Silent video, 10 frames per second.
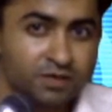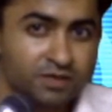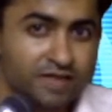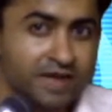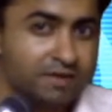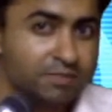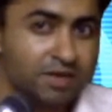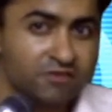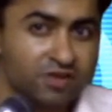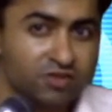that
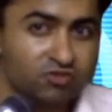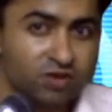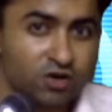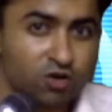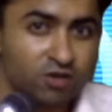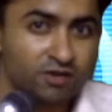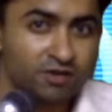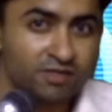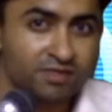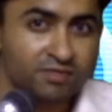may eventually cause a
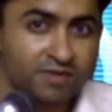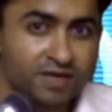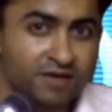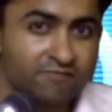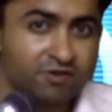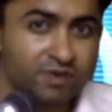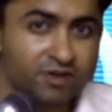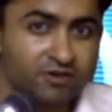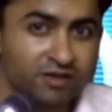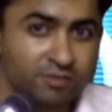systemic
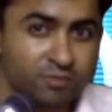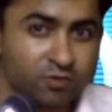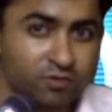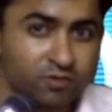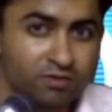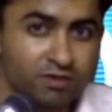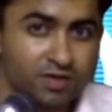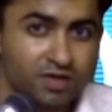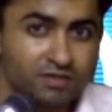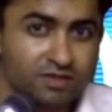inflammatory response.
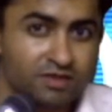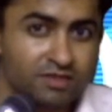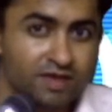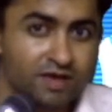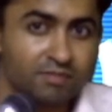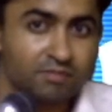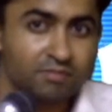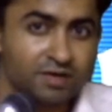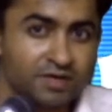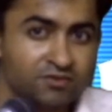Thus, there
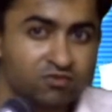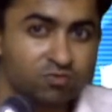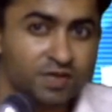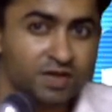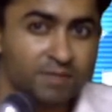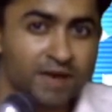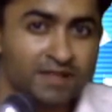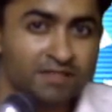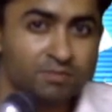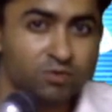needs to be a
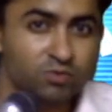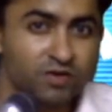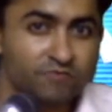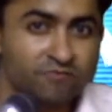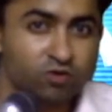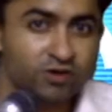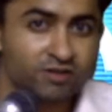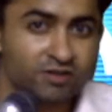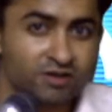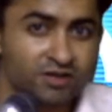balance between fluid
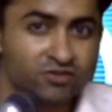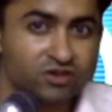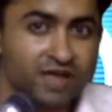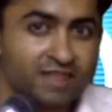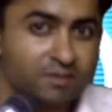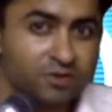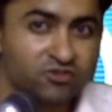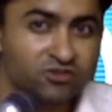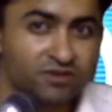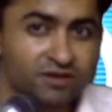resuscitation and the
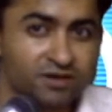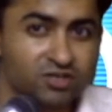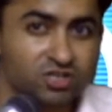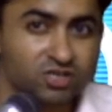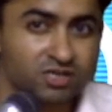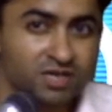patient's condition.